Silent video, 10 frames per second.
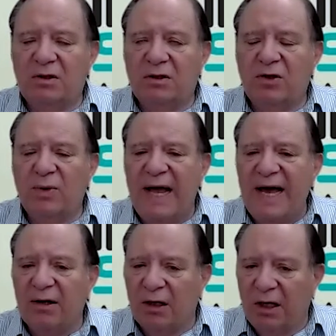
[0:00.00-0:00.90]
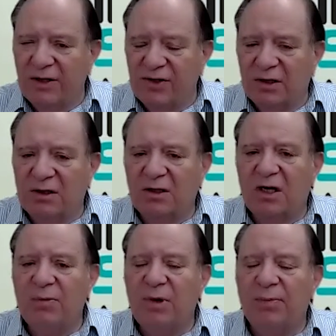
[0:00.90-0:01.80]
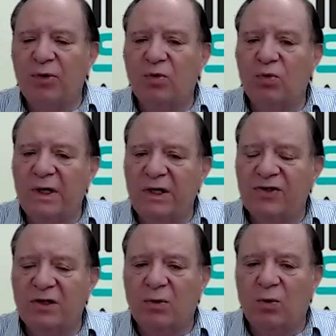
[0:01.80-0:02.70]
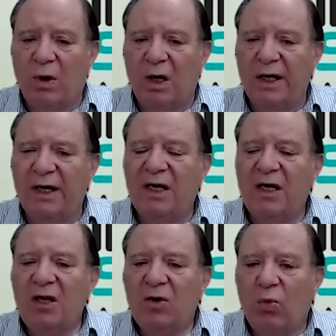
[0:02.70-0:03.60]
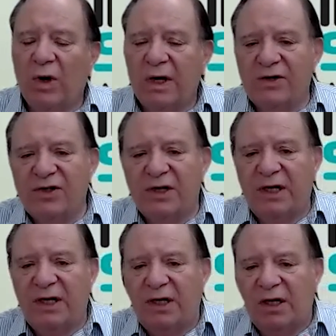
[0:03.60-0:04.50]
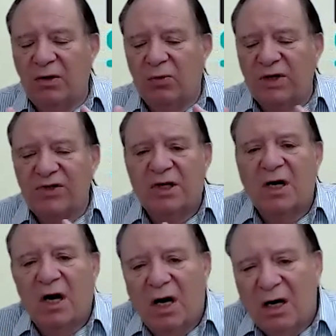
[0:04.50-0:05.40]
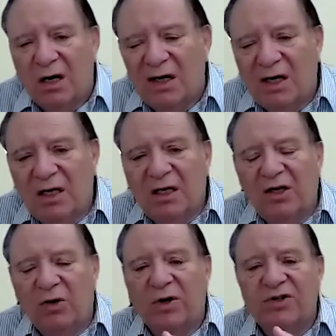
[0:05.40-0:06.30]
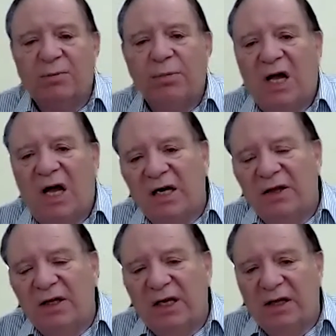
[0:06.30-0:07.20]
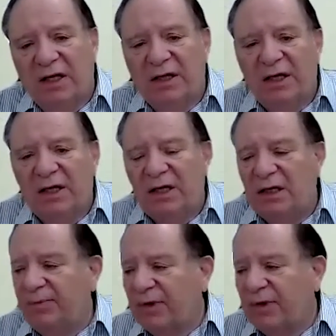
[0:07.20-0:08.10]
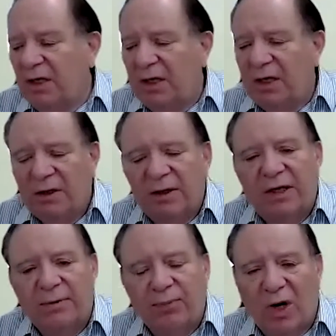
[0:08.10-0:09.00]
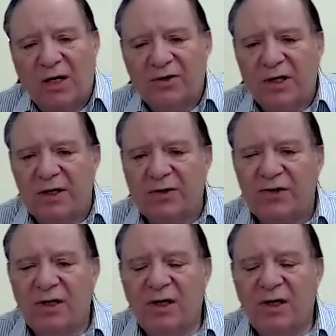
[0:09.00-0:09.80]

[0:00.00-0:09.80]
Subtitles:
to analyze it, to come up with a reason why. What is the cog? What is the block in the process?